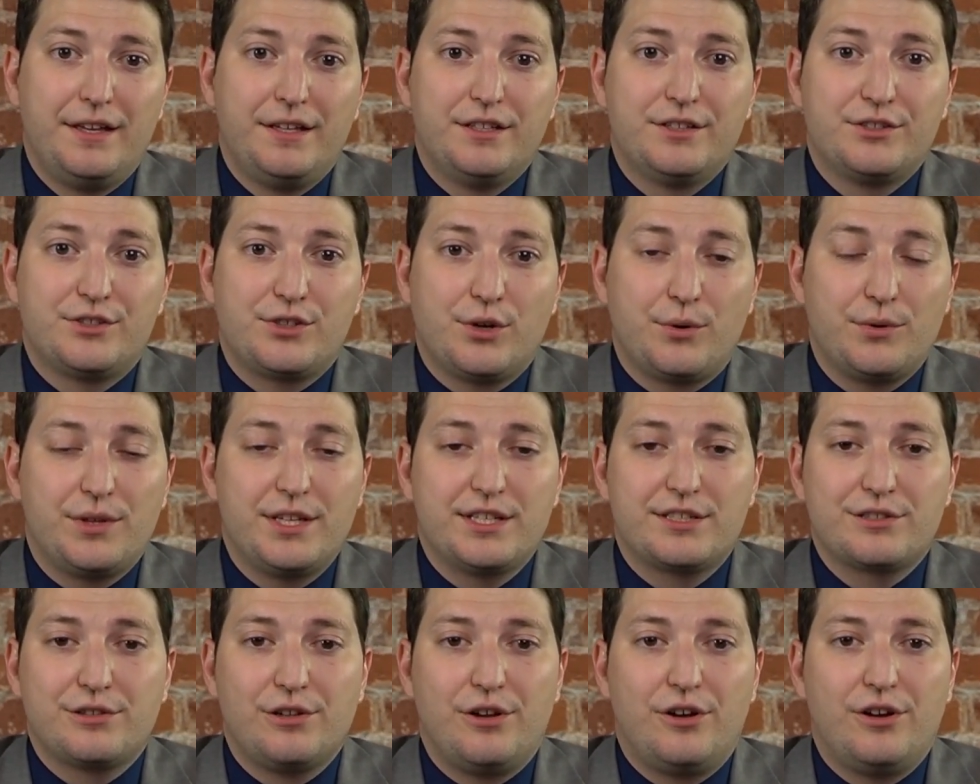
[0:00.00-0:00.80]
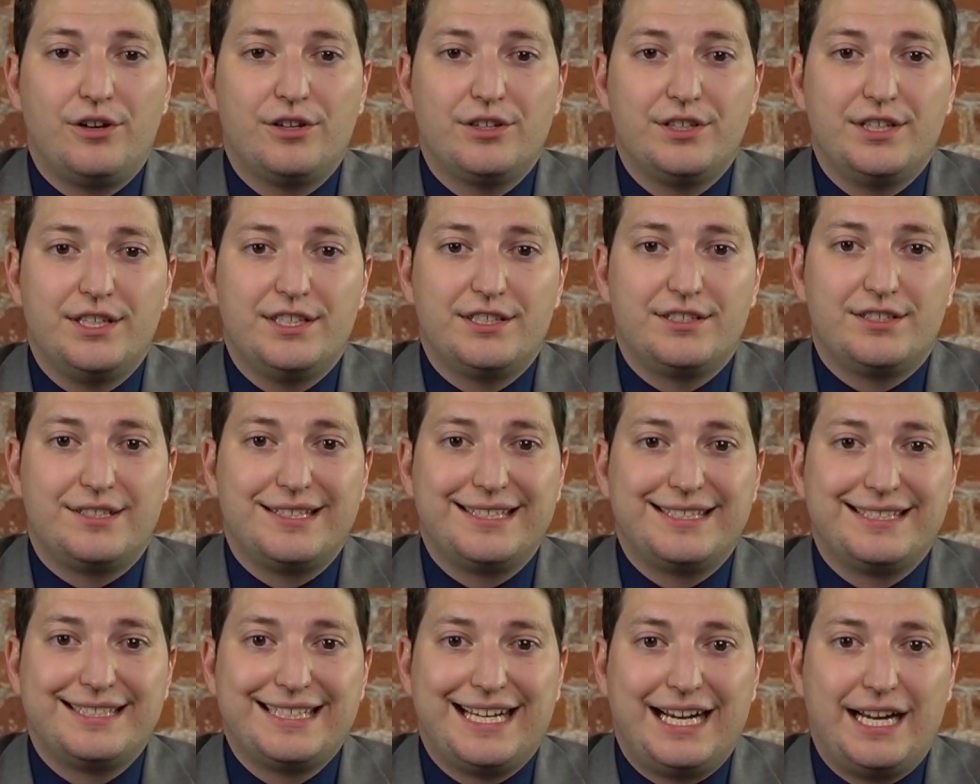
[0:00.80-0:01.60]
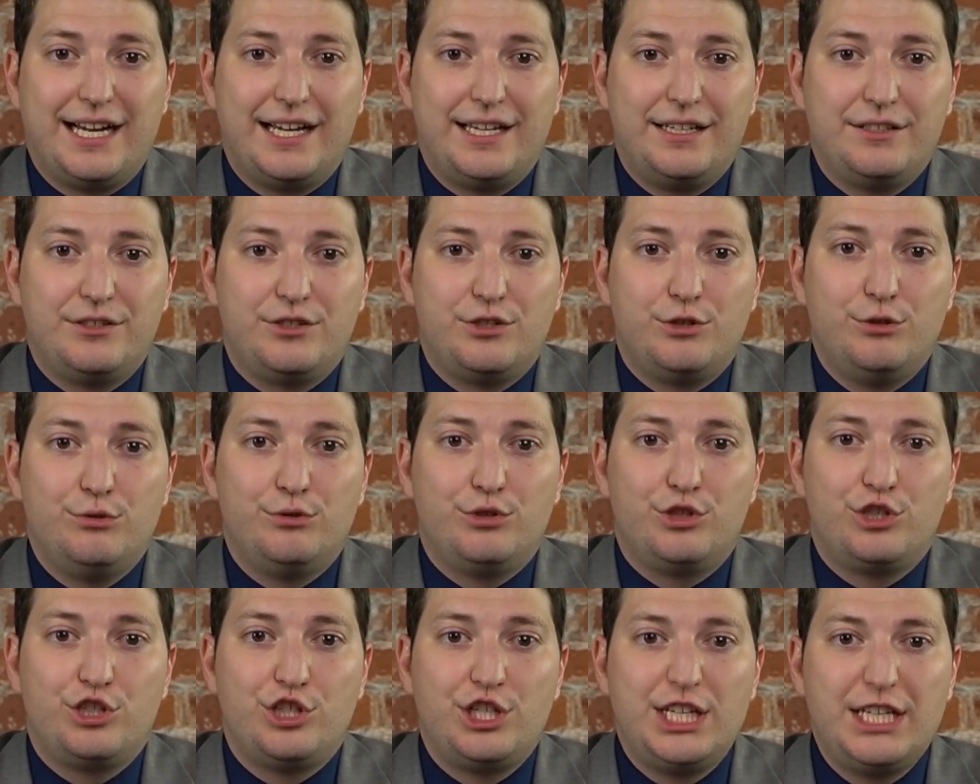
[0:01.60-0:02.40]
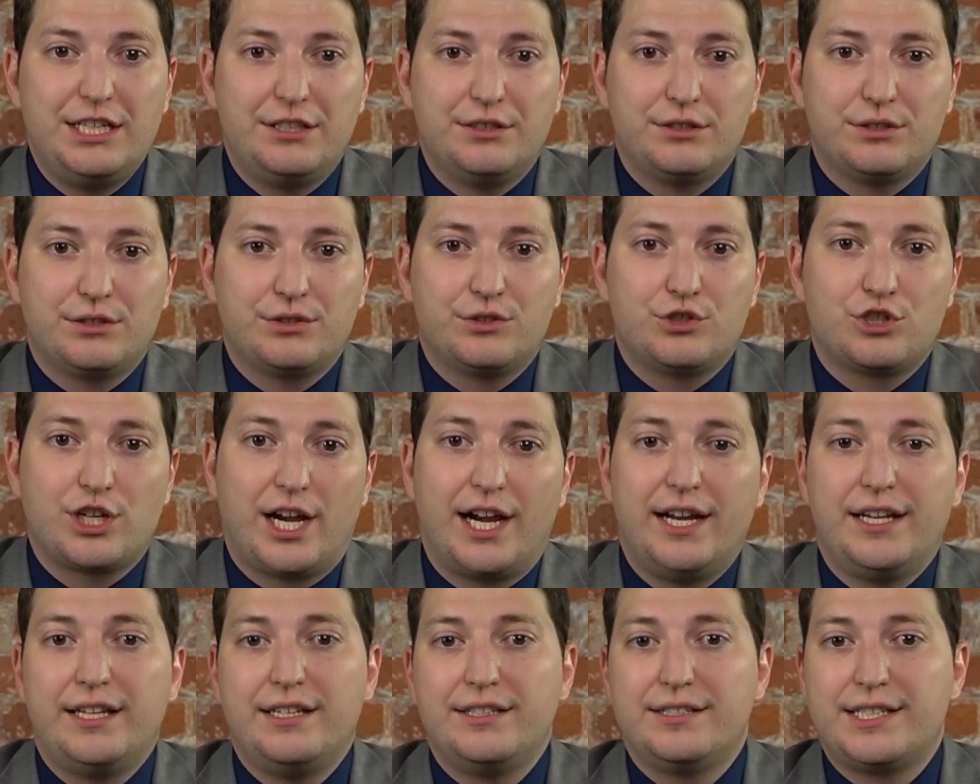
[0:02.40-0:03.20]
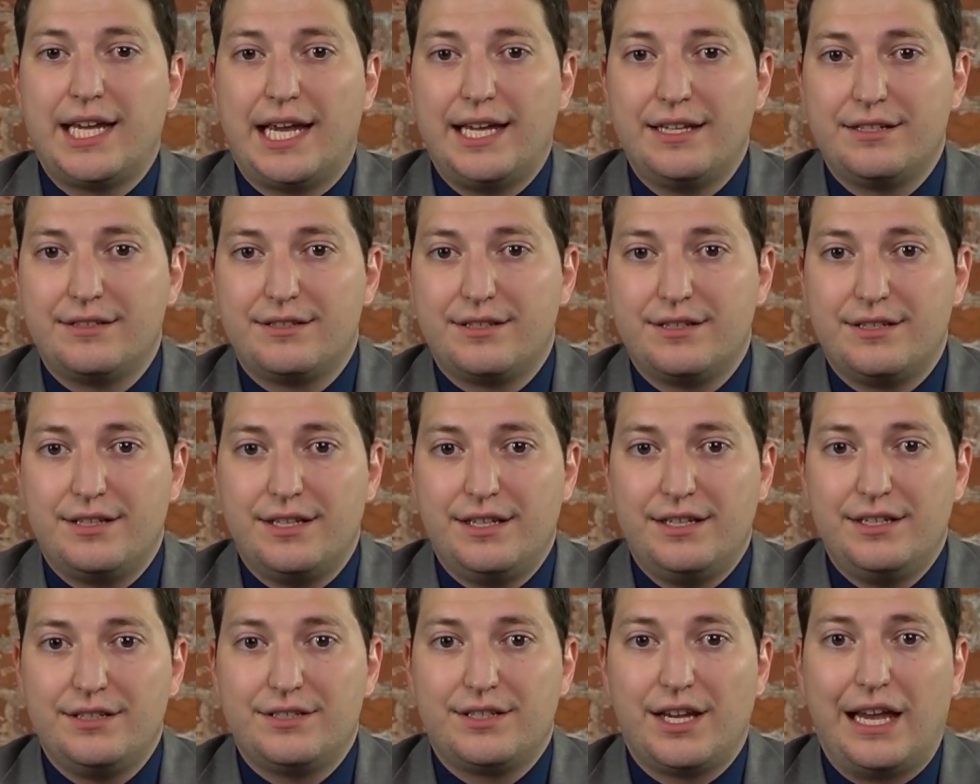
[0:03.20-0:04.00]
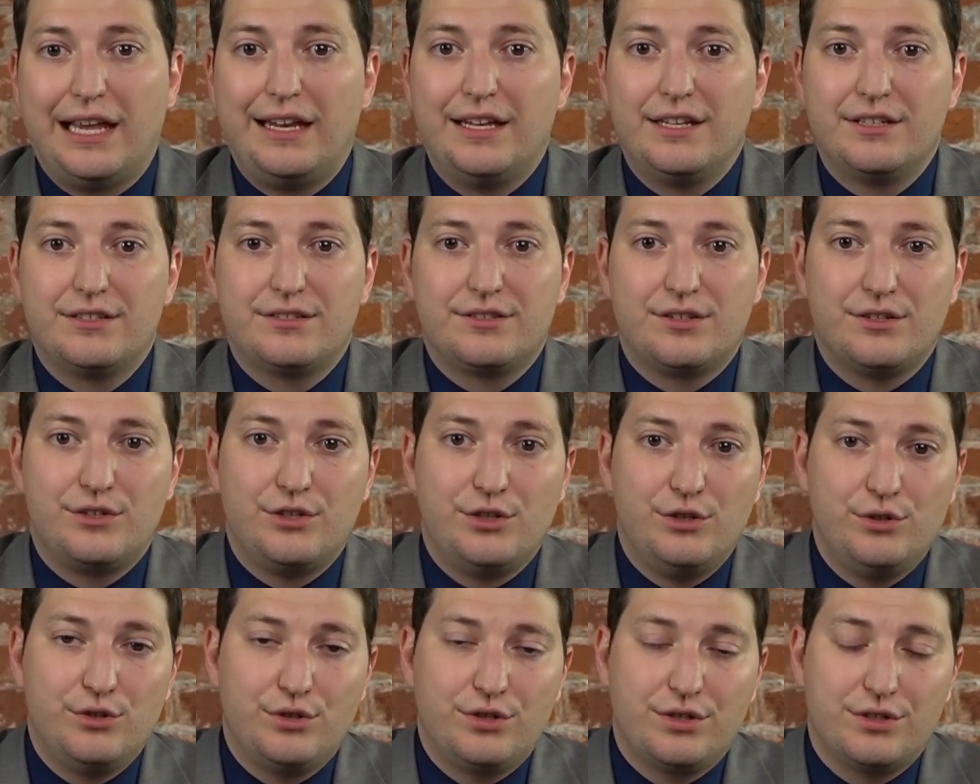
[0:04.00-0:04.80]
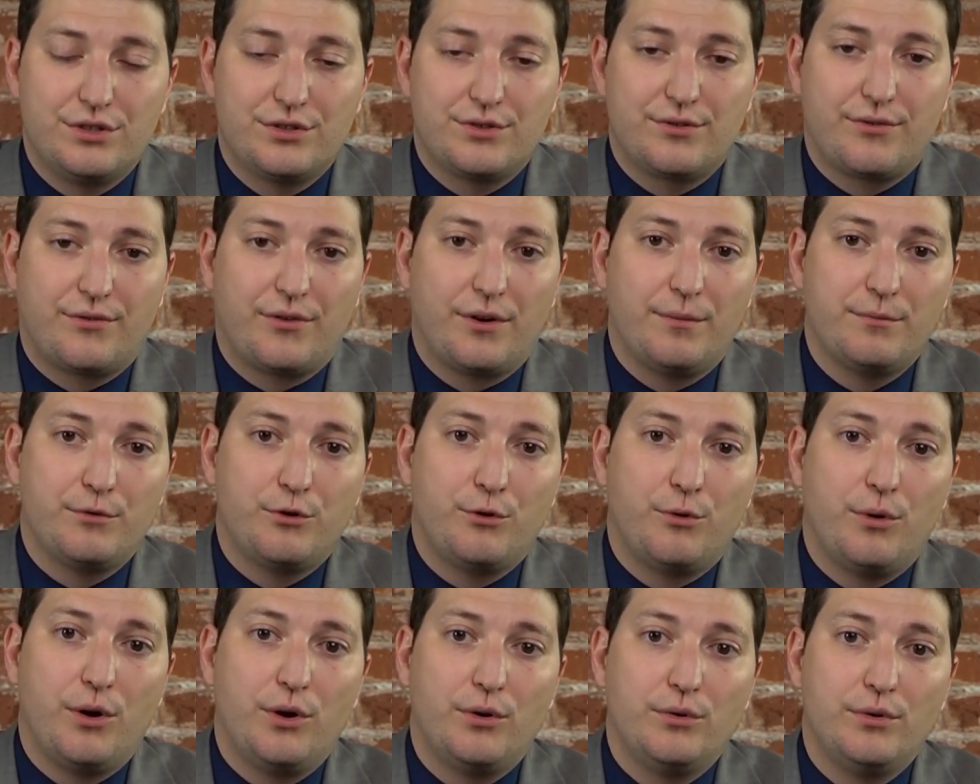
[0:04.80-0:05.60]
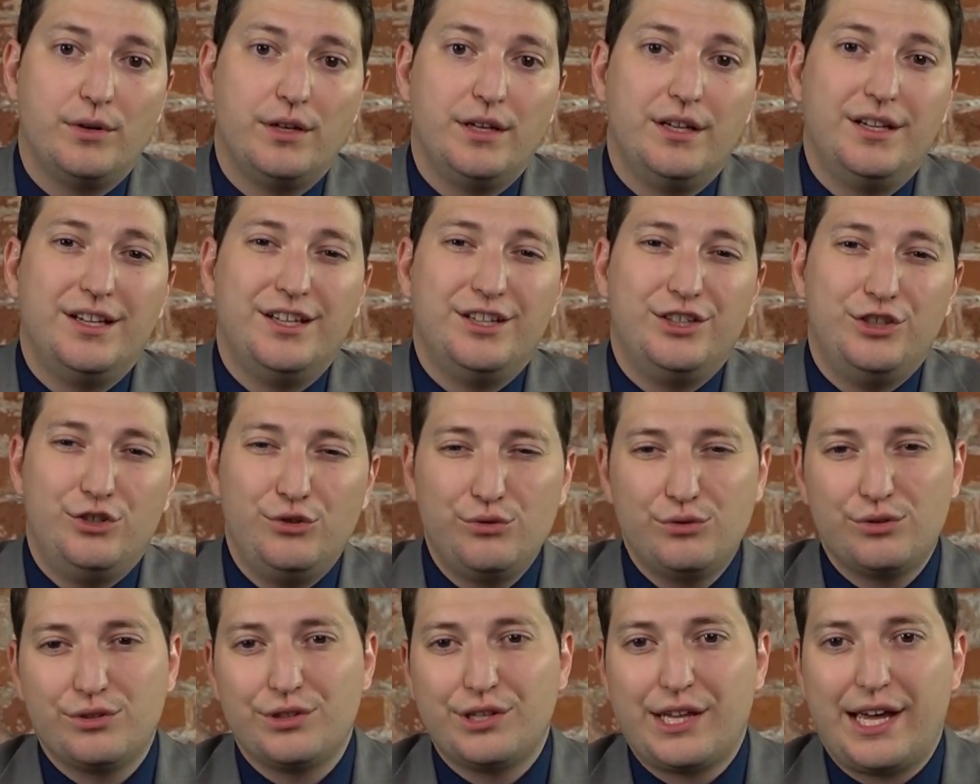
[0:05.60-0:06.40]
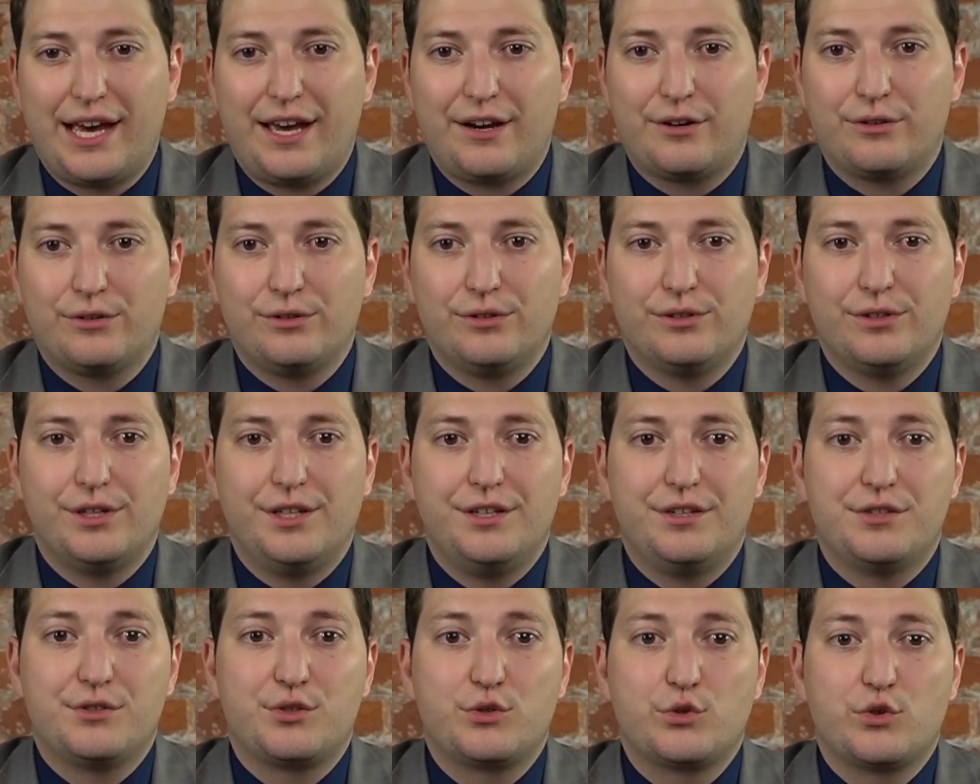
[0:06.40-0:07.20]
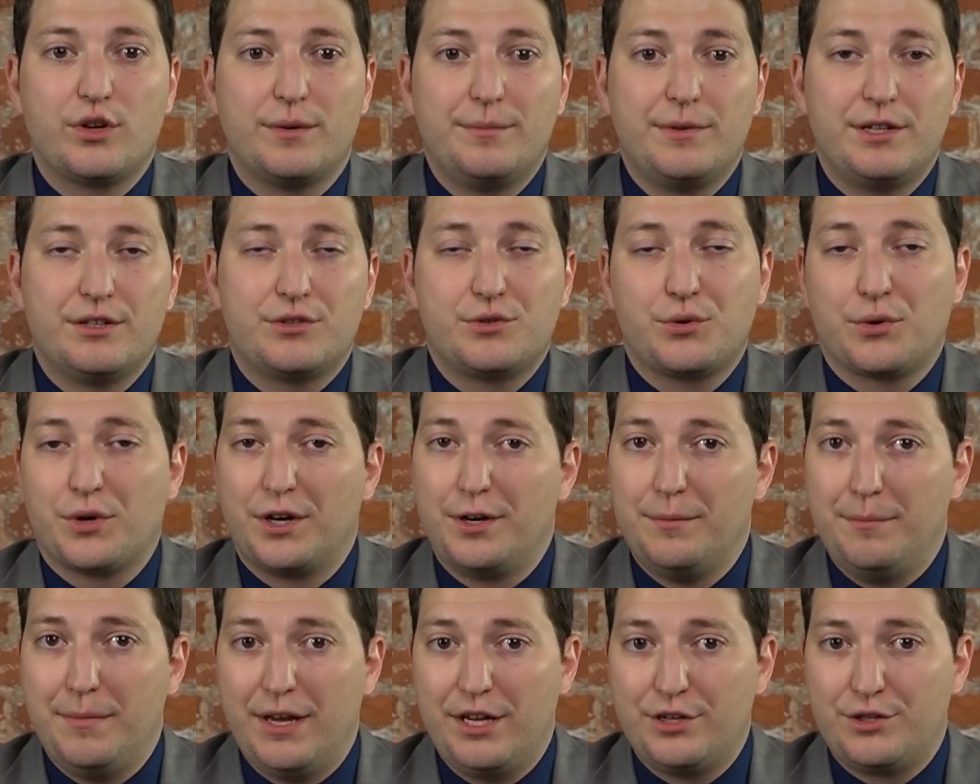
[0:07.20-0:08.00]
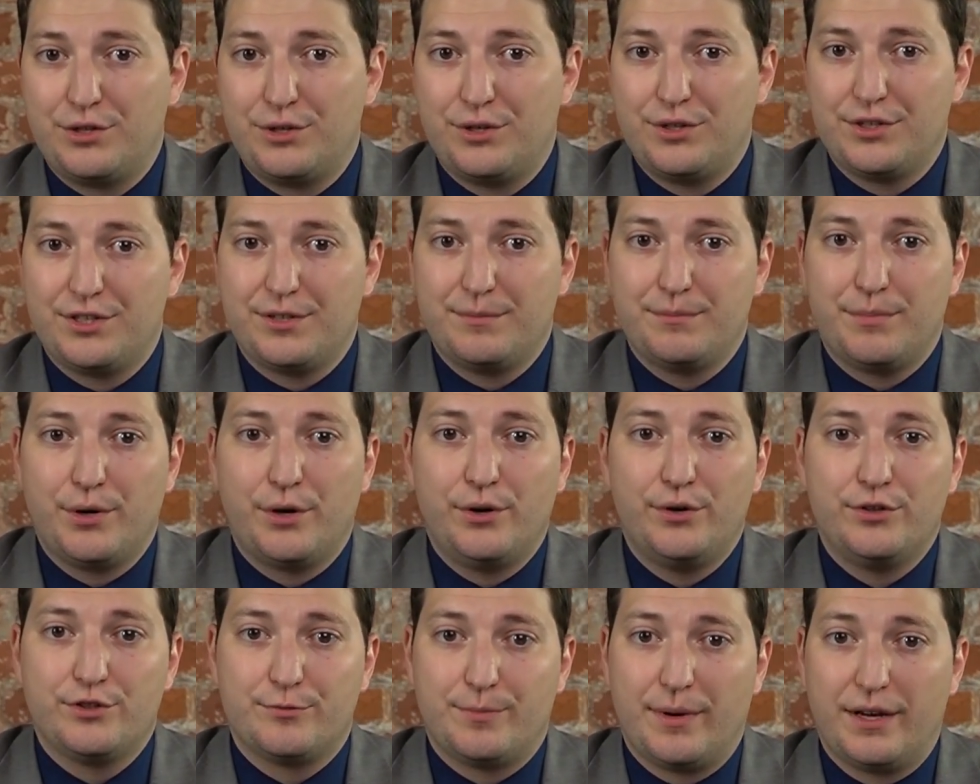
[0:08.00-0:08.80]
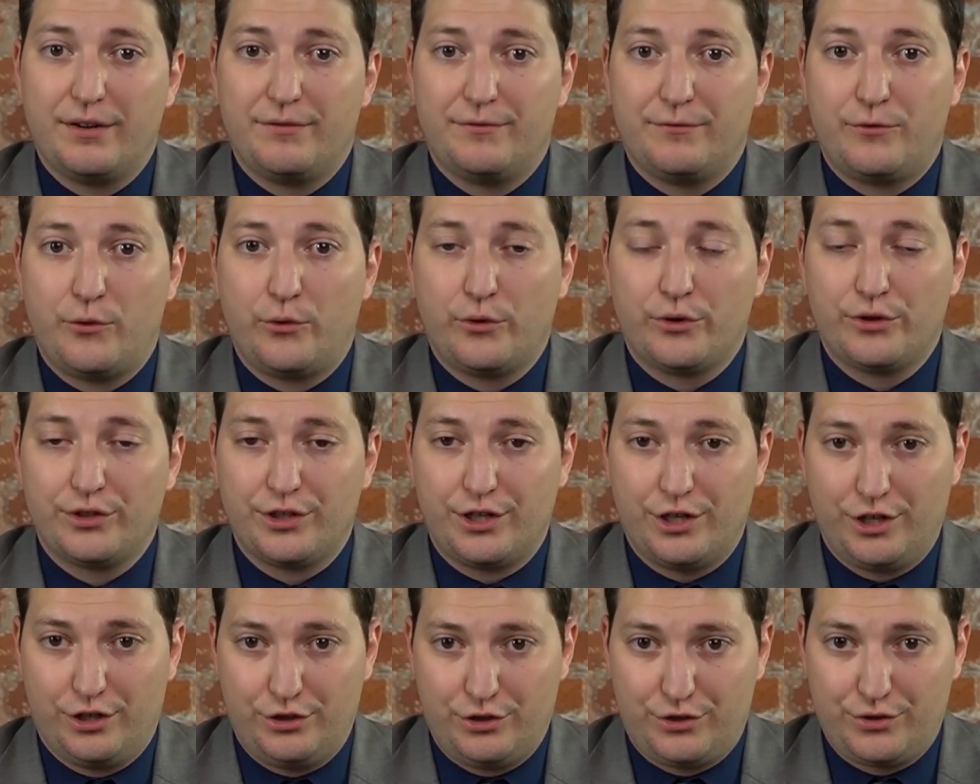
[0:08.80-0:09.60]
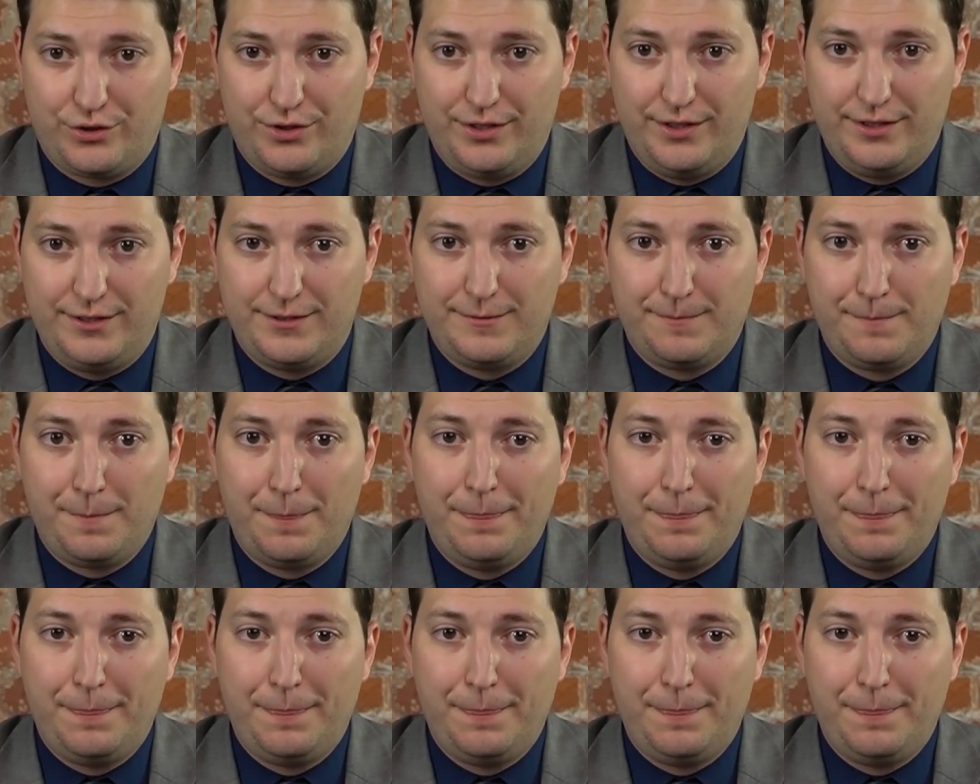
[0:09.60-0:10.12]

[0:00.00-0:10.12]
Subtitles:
So this law is designed to shield Chinese entities and institutions from, quote, unilateral and discriminatory measures imposed by foreign countries.